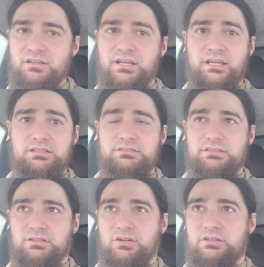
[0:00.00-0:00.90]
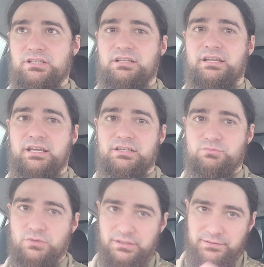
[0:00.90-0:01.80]
And on the other
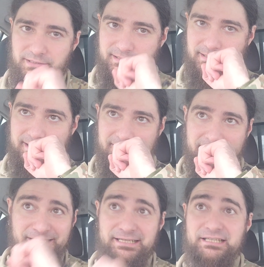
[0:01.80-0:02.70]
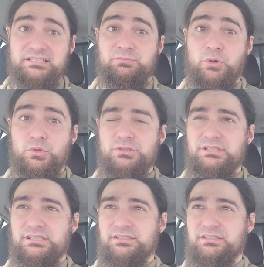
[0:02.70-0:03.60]
hand, what this thing
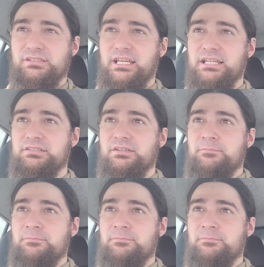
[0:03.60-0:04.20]
exposed is that